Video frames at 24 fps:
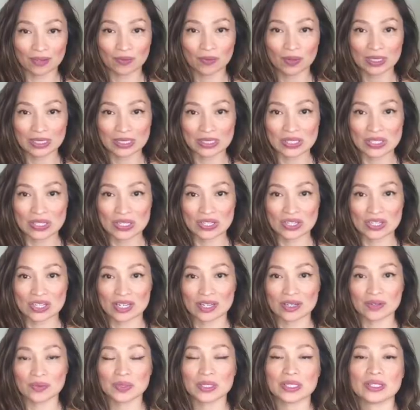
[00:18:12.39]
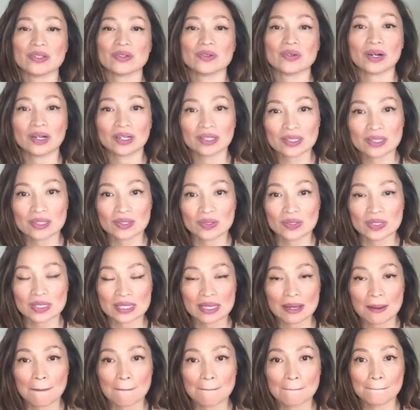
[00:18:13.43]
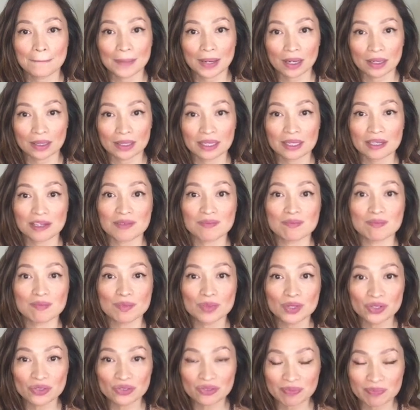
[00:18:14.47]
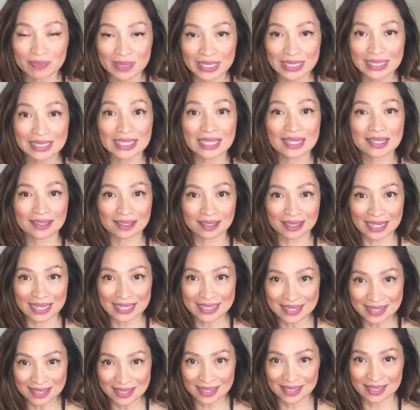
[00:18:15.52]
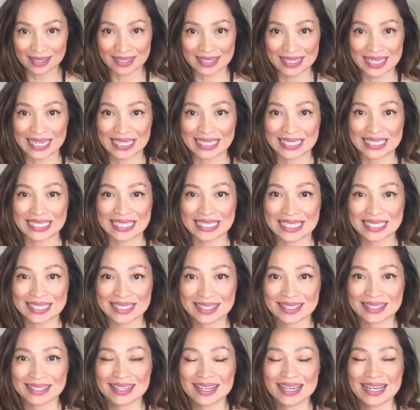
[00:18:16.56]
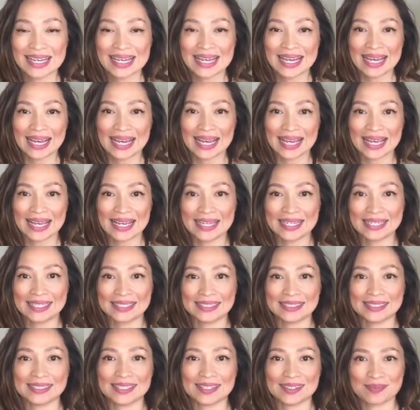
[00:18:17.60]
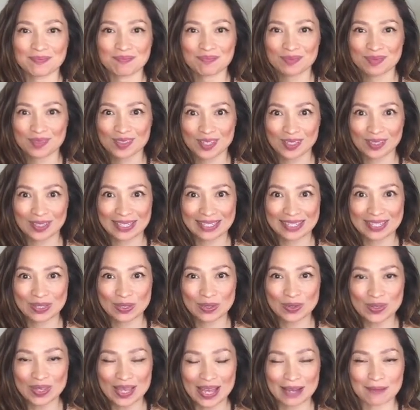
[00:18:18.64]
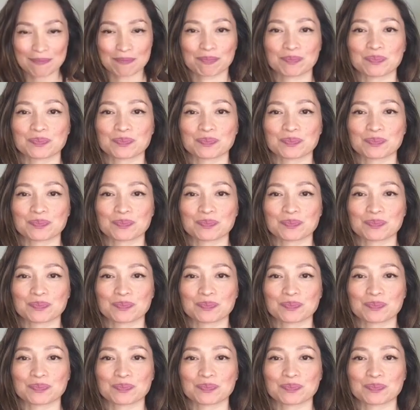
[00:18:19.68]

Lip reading: I wanted to share with you also some body movement cleansing techniques. And so let's do that.